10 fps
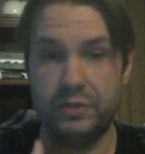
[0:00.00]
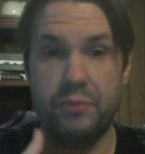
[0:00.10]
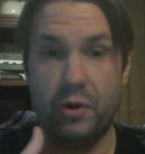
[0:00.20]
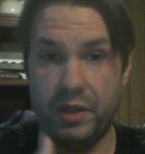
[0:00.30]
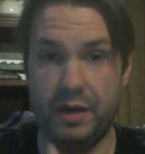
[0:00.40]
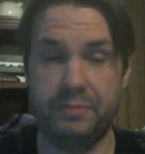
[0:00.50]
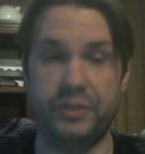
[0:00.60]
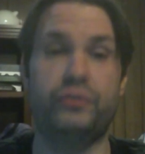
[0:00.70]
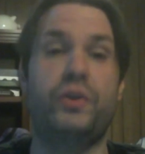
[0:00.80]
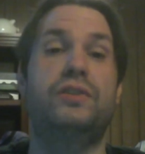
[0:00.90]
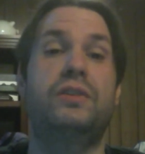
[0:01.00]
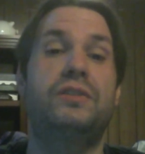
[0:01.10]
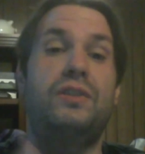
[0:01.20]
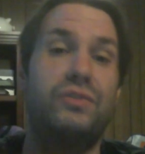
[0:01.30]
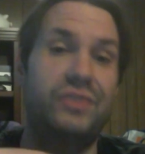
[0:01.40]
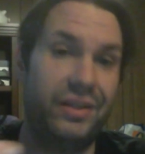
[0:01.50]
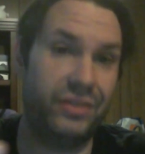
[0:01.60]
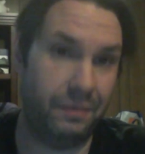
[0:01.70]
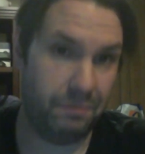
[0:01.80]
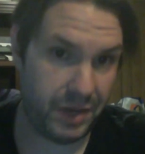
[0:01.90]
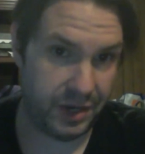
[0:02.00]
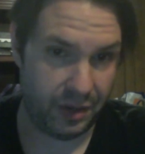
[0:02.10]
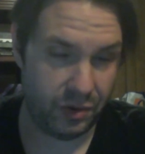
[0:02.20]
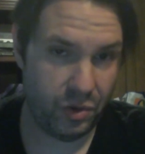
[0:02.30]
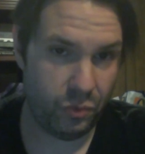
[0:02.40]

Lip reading: as part of that administration, still sent them money,